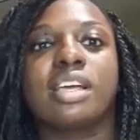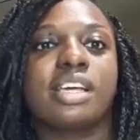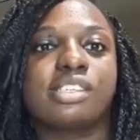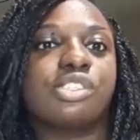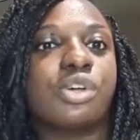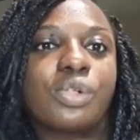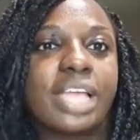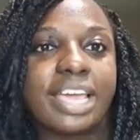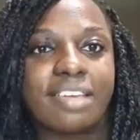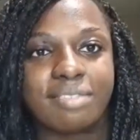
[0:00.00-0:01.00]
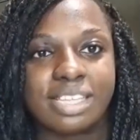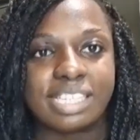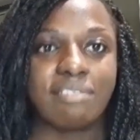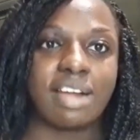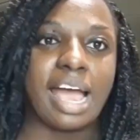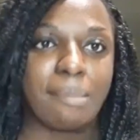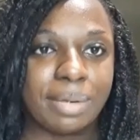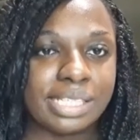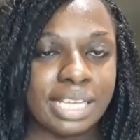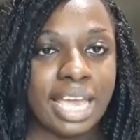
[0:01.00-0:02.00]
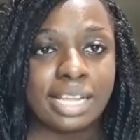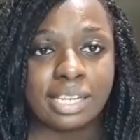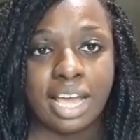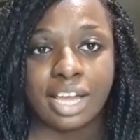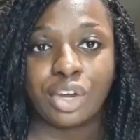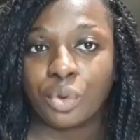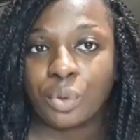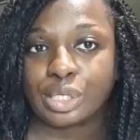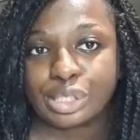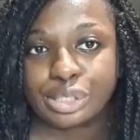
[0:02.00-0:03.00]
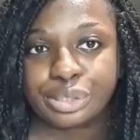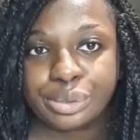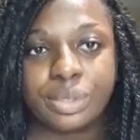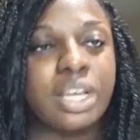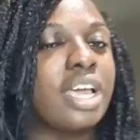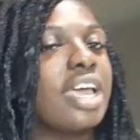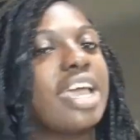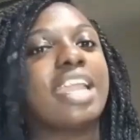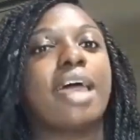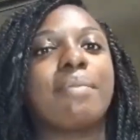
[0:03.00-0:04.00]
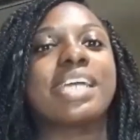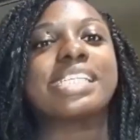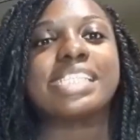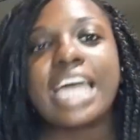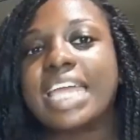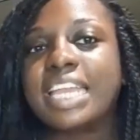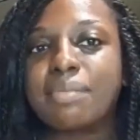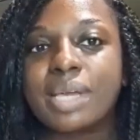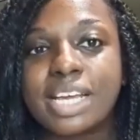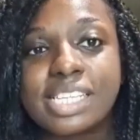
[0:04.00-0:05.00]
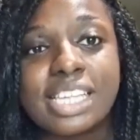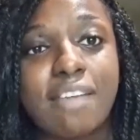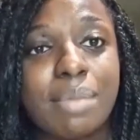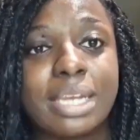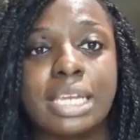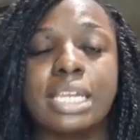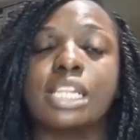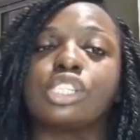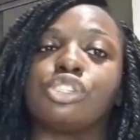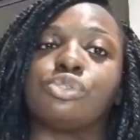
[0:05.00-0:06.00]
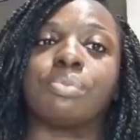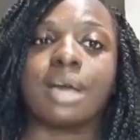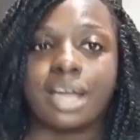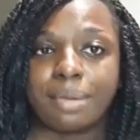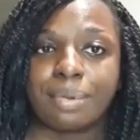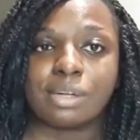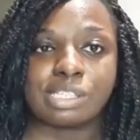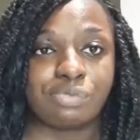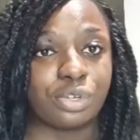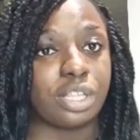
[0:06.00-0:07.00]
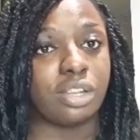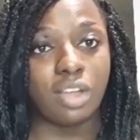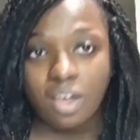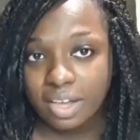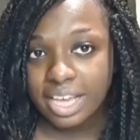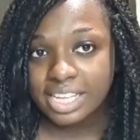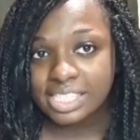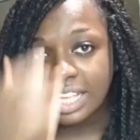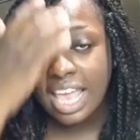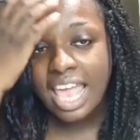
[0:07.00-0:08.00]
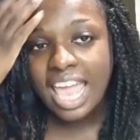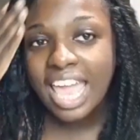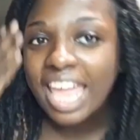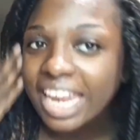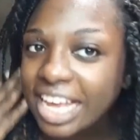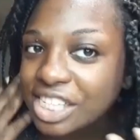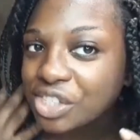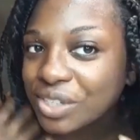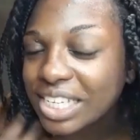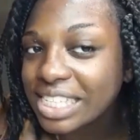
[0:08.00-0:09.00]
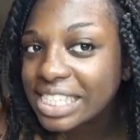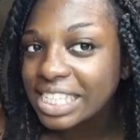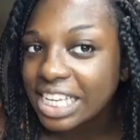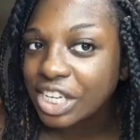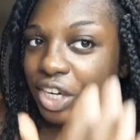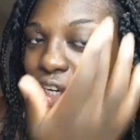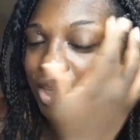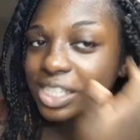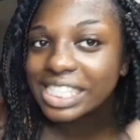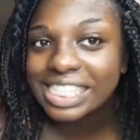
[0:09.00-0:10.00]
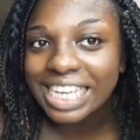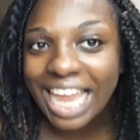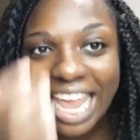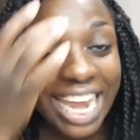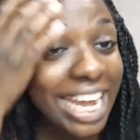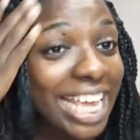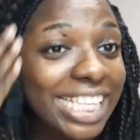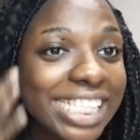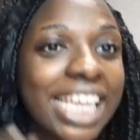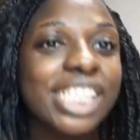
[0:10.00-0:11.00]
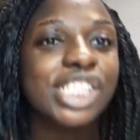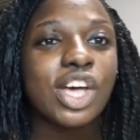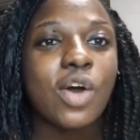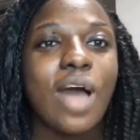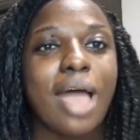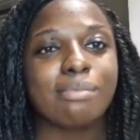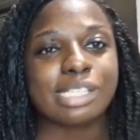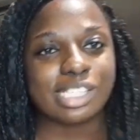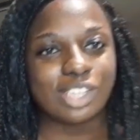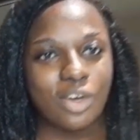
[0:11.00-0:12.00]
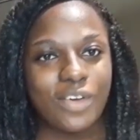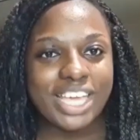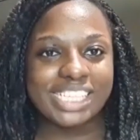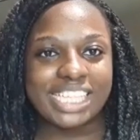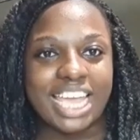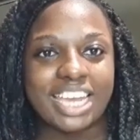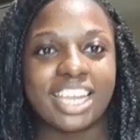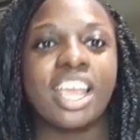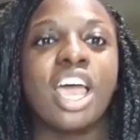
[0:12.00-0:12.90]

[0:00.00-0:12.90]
So if this ever happens again, I know what to do. And I'm excited because I've been needing to do my eyebrows for the longest. And as you can see, your girl slayed it. So I'm so excited.